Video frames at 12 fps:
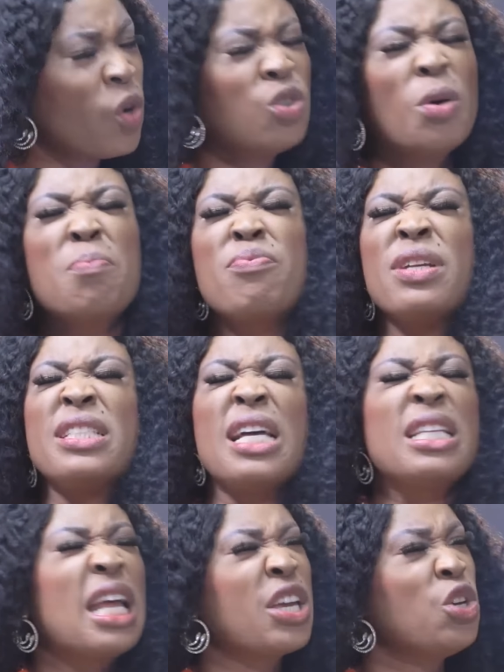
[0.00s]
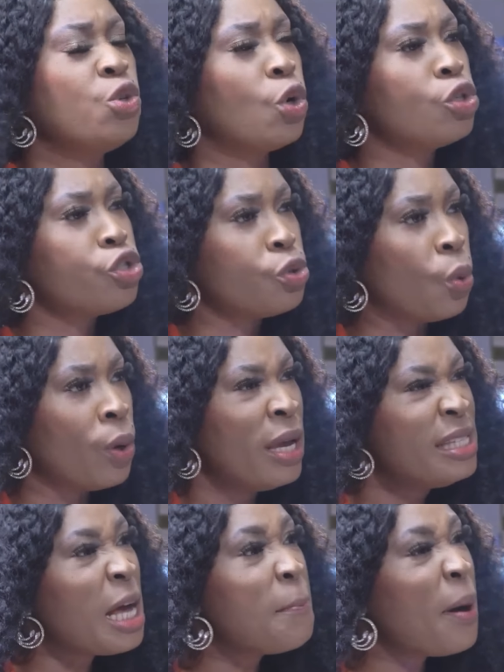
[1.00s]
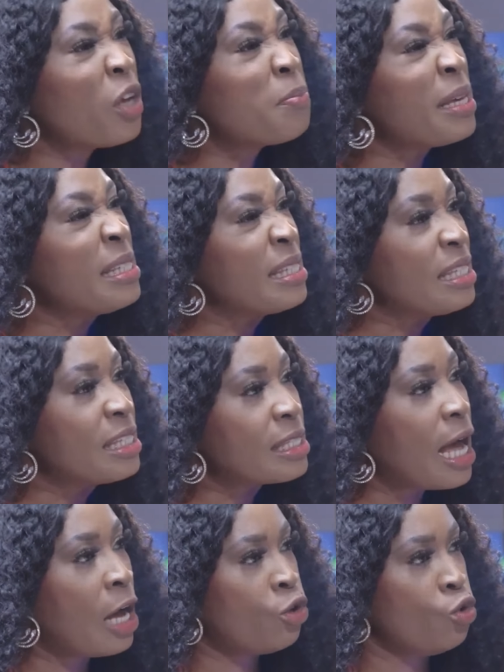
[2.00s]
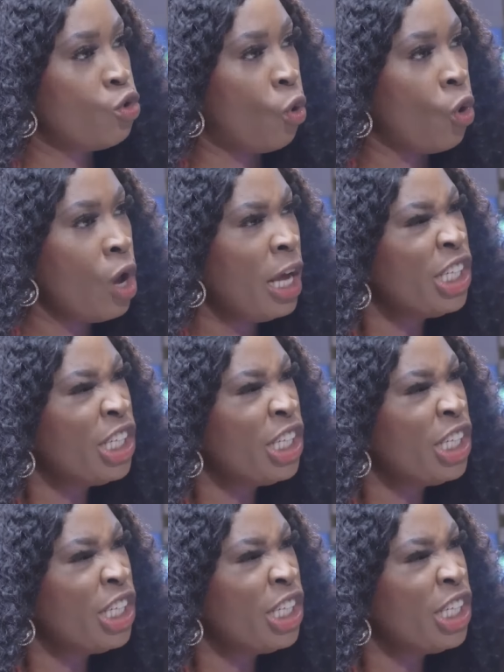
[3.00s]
Oh, don't pretend like you don't know. It's about my sister Adugo.